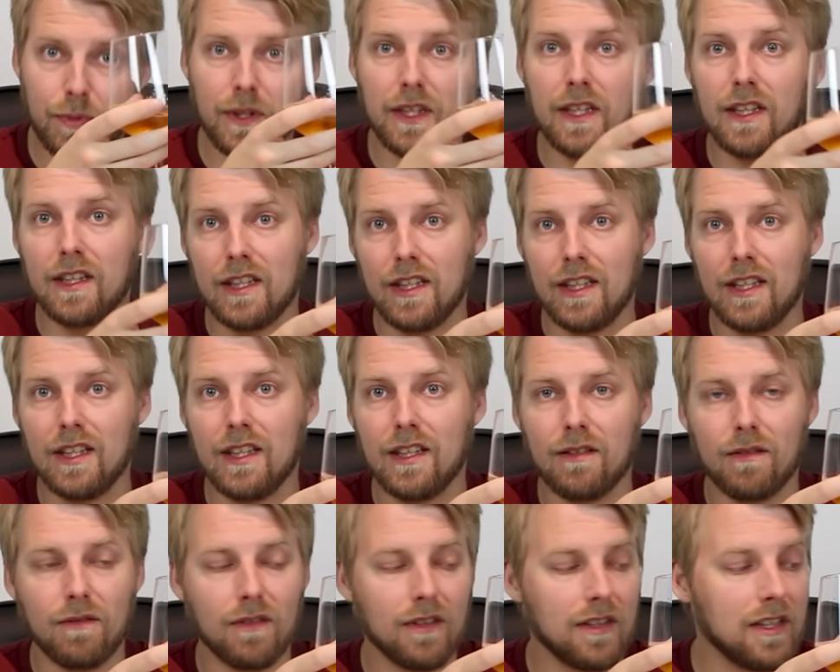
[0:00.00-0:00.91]
be
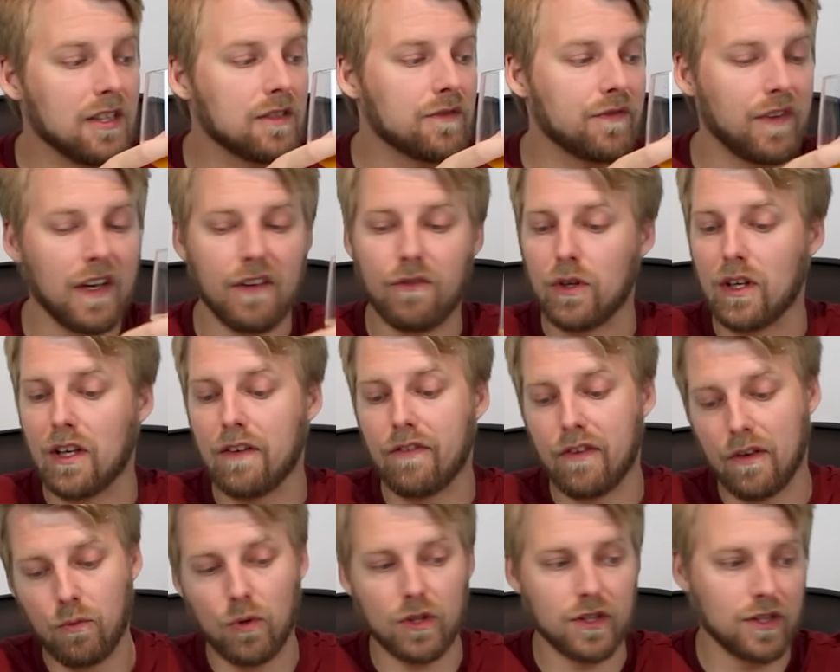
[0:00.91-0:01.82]
the least favorite
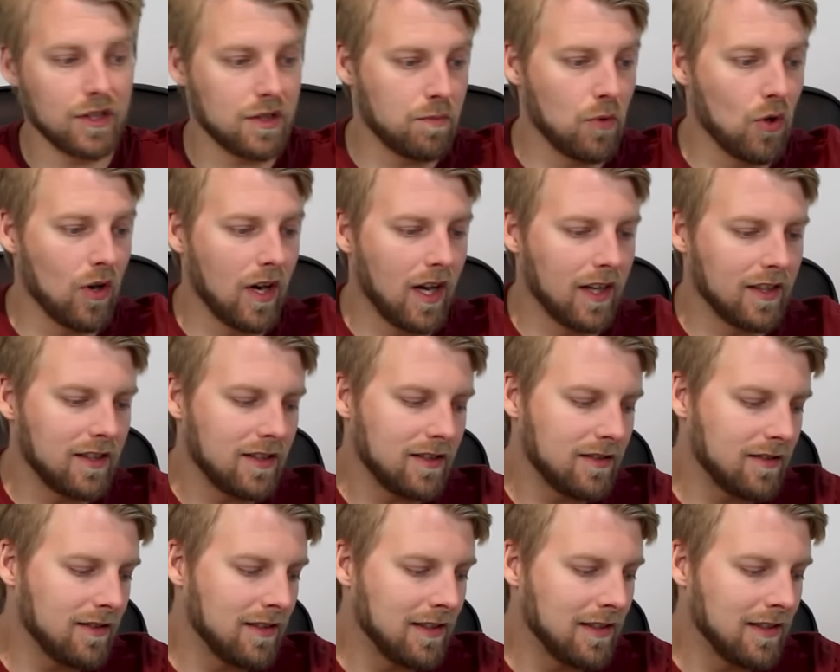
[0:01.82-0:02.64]
if it wasn't Småland.